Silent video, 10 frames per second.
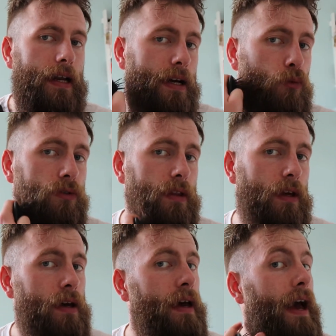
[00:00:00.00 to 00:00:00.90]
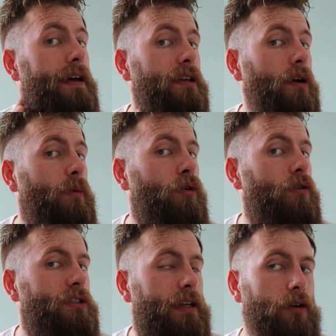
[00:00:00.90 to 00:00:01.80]
I want the hair to come
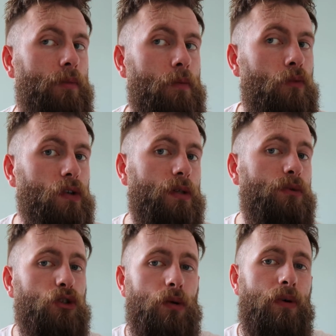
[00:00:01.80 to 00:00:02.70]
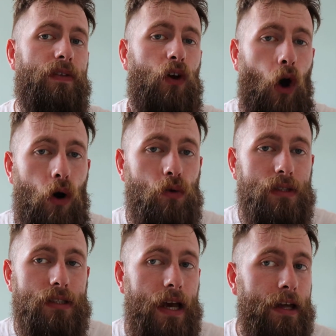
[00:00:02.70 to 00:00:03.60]
across a little bit more, so I'm just going to put the cold
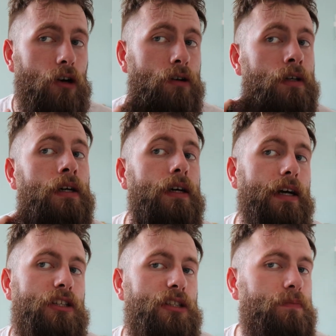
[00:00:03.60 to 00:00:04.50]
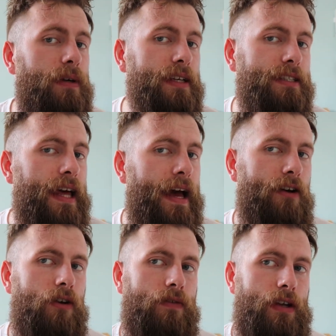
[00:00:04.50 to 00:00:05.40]
setting on and just blitz the hair
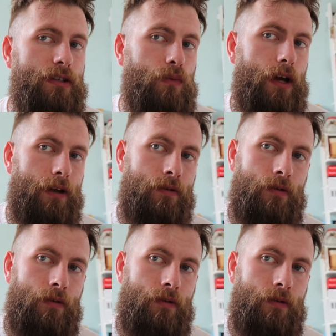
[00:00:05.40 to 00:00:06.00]
over this way.